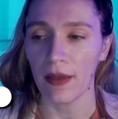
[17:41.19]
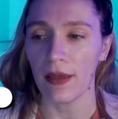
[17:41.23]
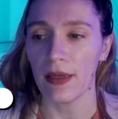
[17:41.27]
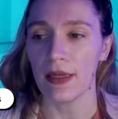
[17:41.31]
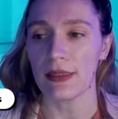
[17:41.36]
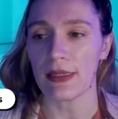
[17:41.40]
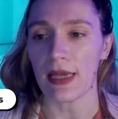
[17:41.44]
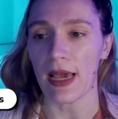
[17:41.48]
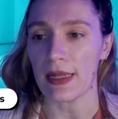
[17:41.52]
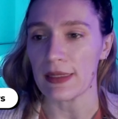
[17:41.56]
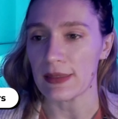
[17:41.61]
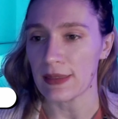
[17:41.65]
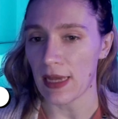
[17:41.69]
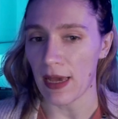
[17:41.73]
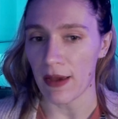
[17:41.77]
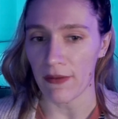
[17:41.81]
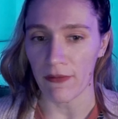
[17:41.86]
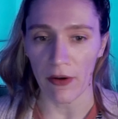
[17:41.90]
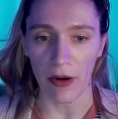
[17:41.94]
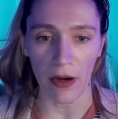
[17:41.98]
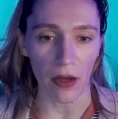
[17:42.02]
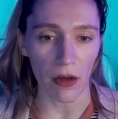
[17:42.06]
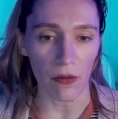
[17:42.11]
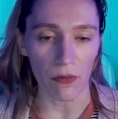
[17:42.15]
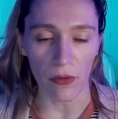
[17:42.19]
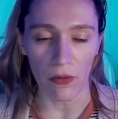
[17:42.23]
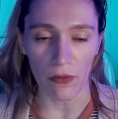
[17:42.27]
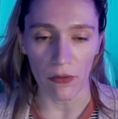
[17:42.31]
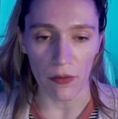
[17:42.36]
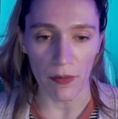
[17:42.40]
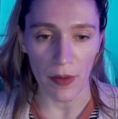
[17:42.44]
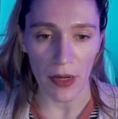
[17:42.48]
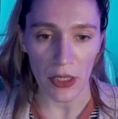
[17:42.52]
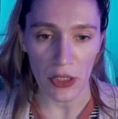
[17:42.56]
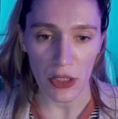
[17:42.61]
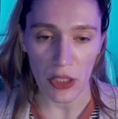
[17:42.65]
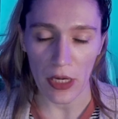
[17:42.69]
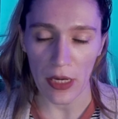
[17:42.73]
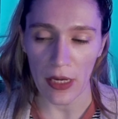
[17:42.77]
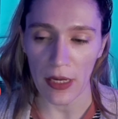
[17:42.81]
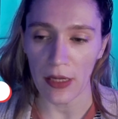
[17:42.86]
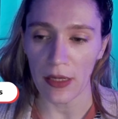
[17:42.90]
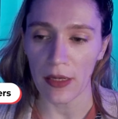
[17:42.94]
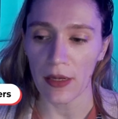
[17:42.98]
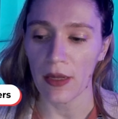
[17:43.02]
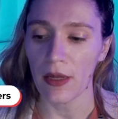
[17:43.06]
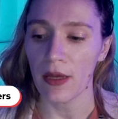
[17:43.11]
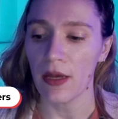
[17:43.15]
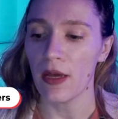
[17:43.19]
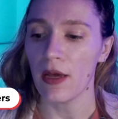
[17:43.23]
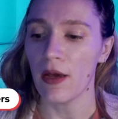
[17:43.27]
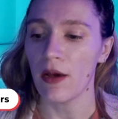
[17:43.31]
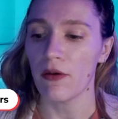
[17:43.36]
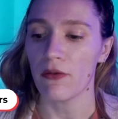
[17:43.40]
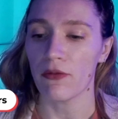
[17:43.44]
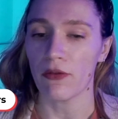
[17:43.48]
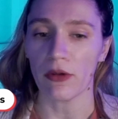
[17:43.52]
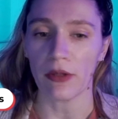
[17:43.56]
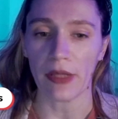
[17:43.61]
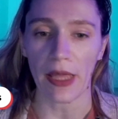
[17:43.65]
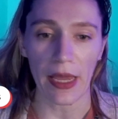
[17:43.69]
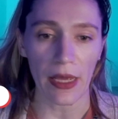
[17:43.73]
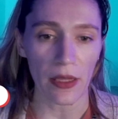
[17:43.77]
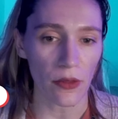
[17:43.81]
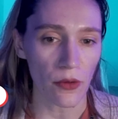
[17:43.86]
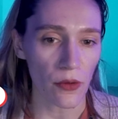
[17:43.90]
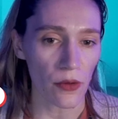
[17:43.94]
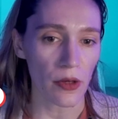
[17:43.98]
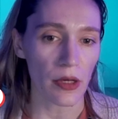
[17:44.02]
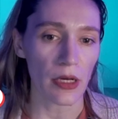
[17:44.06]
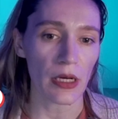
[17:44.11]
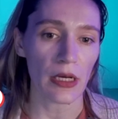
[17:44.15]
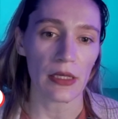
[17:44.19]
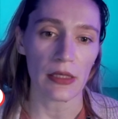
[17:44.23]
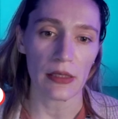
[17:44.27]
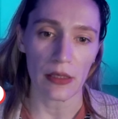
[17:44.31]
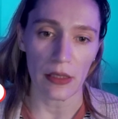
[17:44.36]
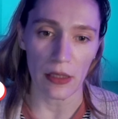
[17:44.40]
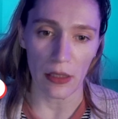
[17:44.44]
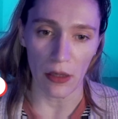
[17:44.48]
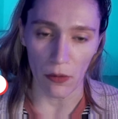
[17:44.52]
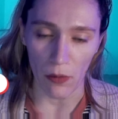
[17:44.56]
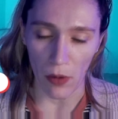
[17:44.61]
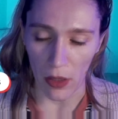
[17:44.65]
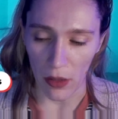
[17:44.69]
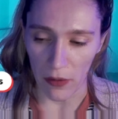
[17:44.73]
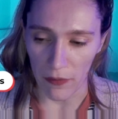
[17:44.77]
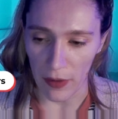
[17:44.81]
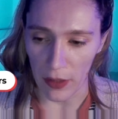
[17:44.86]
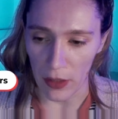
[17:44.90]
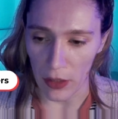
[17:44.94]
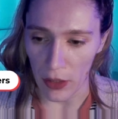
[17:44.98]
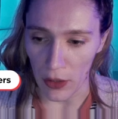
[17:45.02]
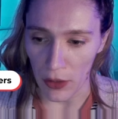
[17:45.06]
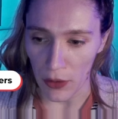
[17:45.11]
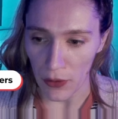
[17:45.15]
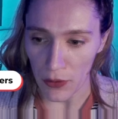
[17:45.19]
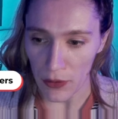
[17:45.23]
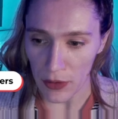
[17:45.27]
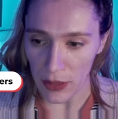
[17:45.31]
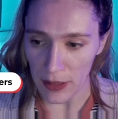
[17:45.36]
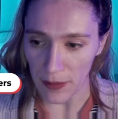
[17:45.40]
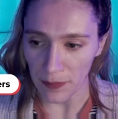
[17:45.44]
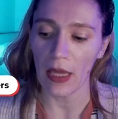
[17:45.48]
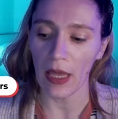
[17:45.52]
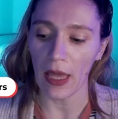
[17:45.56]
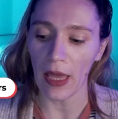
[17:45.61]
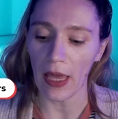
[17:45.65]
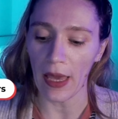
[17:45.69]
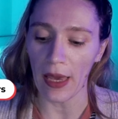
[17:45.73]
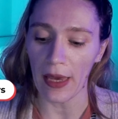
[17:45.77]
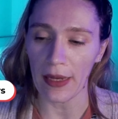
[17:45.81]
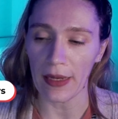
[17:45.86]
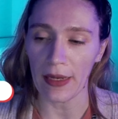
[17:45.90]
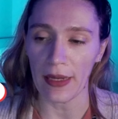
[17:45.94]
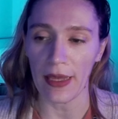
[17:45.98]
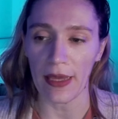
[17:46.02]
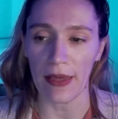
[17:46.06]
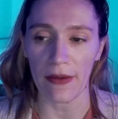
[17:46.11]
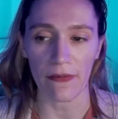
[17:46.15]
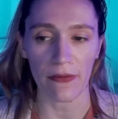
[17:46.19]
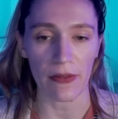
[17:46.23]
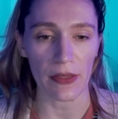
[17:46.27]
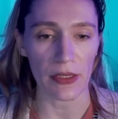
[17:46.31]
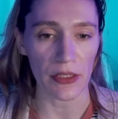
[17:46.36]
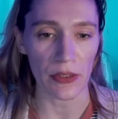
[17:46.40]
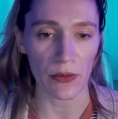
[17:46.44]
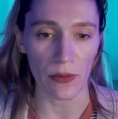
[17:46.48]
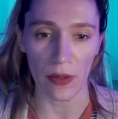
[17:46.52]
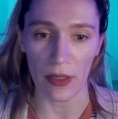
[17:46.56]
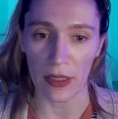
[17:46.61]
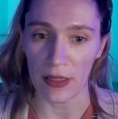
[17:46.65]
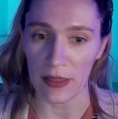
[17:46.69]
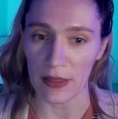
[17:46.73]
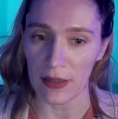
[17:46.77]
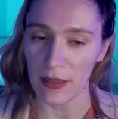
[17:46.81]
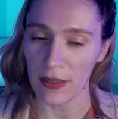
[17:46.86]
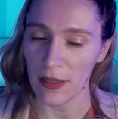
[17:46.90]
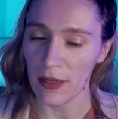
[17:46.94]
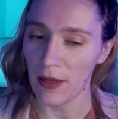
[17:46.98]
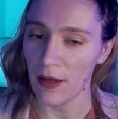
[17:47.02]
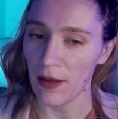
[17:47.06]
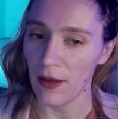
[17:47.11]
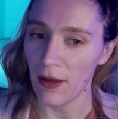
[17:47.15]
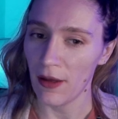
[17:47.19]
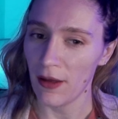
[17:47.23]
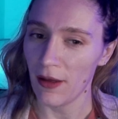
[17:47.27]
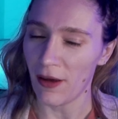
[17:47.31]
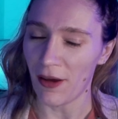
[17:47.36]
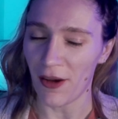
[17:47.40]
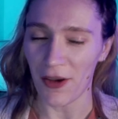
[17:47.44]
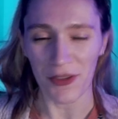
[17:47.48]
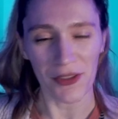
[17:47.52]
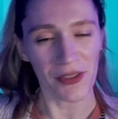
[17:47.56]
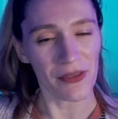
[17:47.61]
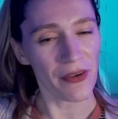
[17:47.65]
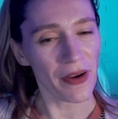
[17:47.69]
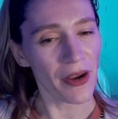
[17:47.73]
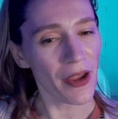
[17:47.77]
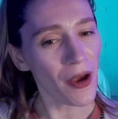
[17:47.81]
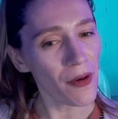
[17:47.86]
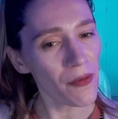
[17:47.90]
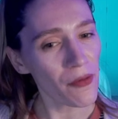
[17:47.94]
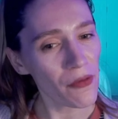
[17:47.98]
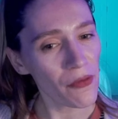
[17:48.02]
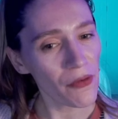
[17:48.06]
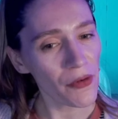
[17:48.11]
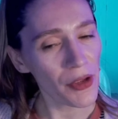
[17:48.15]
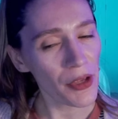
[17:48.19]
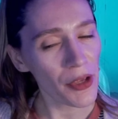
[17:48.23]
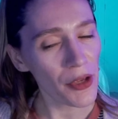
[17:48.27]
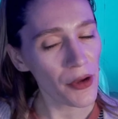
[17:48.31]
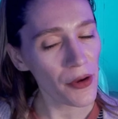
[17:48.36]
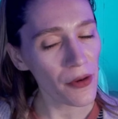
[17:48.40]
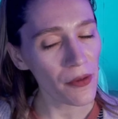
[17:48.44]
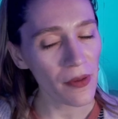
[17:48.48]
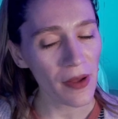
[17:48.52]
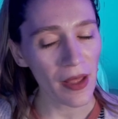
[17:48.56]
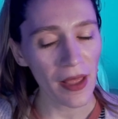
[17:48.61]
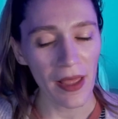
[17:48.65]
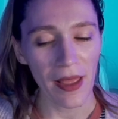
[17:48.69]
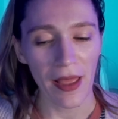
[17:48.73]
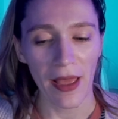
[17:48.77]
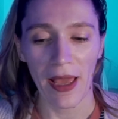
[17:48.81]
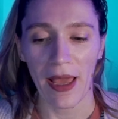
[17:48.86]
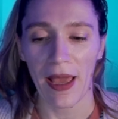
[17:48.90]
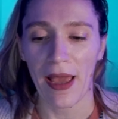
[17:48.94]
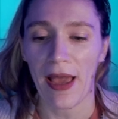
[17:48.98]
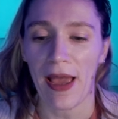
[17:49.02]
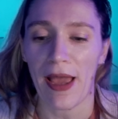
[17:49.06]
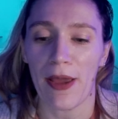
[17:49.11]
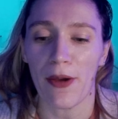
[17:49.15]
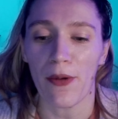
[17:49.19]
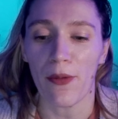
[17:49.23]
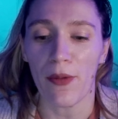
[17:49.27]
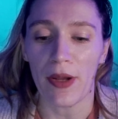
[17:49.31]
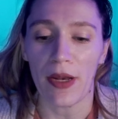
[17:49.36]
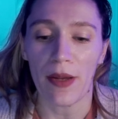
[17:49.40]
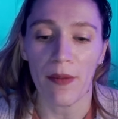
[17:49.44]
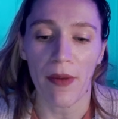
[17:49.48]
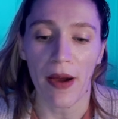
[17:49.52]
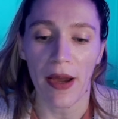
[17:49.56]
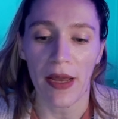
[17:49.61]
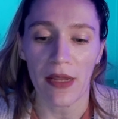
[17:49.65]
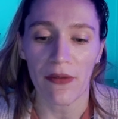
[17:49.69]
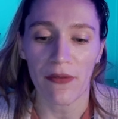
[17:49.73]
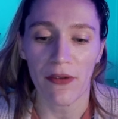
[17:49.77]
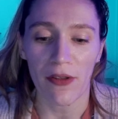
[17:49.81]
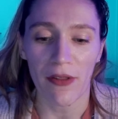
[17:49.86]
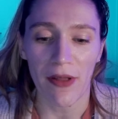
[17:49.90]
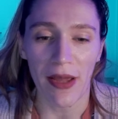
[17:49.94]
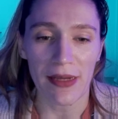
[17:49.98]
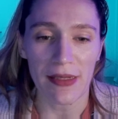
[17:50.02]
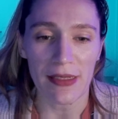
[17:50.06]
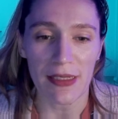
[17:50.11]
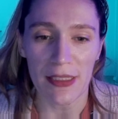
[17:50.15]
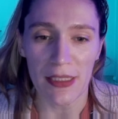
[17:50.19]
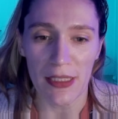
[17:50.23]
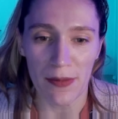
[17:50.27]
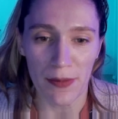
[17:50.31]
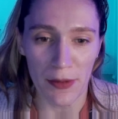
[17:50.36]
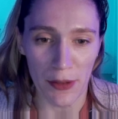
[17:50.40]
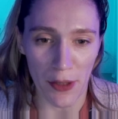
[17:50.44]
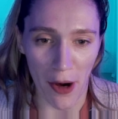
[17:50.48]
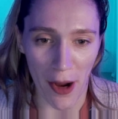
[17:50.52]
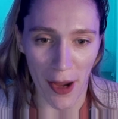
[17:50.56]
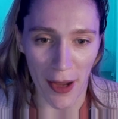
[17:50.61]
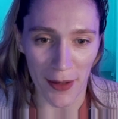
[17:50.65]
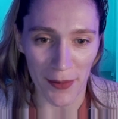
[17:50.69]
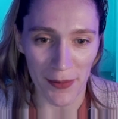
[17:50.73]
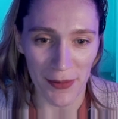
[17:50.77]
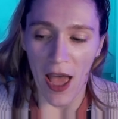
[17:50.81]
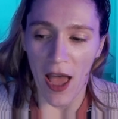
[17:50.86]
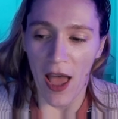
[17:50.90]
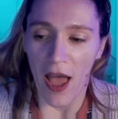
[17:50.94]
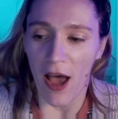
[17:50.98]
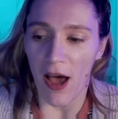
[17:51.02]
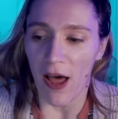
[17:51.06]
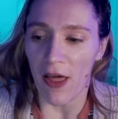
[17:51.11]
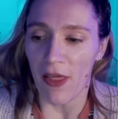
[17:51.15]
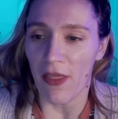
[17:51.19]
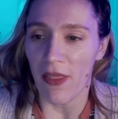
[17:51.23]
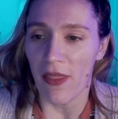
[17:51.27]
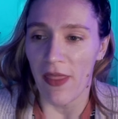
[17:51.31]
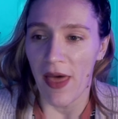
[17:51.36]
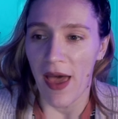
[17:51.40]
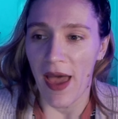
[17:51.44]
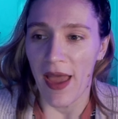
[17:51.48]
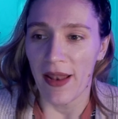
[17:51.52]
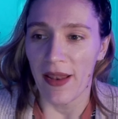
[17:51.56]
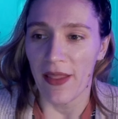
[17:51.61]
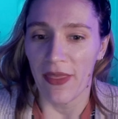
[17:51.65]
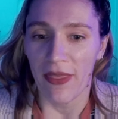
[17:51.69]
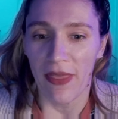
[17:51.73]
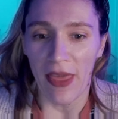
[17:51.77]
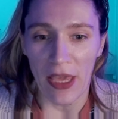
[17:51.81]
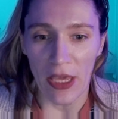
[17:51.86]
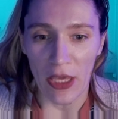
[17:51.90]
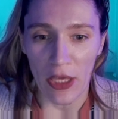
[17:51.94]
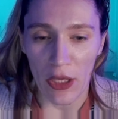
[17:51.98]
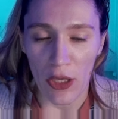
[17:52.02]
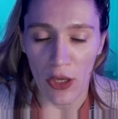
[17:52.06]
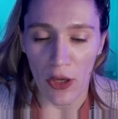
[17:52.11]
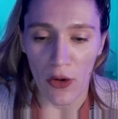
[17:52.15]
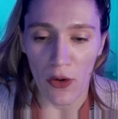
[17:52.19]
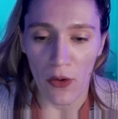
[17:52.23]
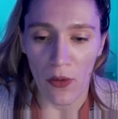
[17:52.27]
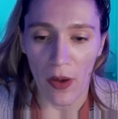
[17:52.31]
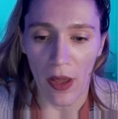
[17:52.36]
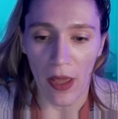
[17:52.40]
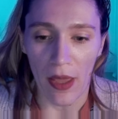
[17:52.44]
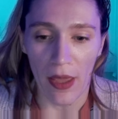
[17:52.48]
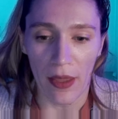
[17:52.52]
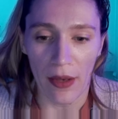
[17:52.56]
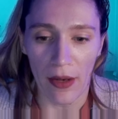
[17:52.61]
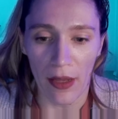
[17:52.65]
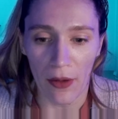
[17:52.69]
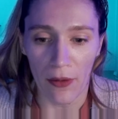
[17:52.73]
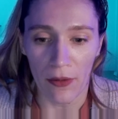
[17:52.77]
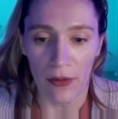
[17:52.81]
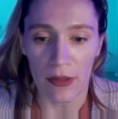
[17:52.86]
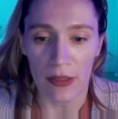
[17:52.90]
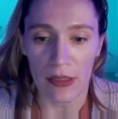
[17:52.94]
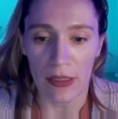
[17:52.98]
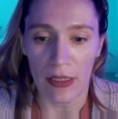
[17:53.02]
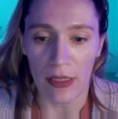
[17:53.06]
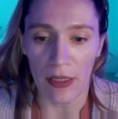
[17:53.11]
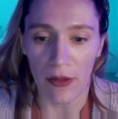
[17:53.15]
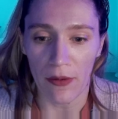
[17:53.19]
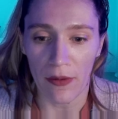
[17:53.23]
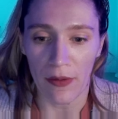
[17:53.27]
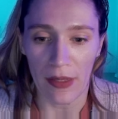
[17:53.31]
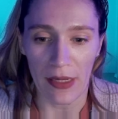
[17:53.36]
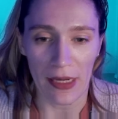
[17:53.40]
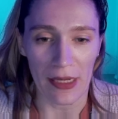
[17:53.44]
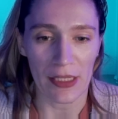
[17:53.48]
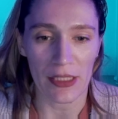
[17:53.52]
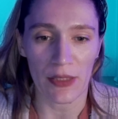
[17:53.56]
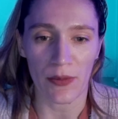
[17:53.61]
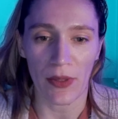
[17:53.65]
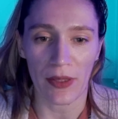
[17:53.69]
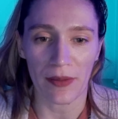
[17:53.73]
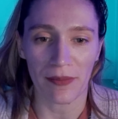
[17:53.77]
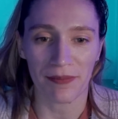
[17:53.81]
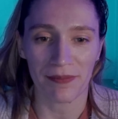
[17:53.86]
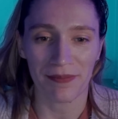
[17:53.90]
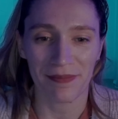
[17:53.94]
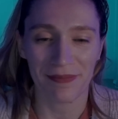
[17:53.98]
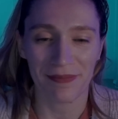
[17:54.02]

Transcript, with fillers: It tends to have very helpful information for landlords, you know, relevant news. And if this was also very helpful for you, I wouldn't mind if you liked and subscribed. Other than that, thank you, and I will see you in the next one.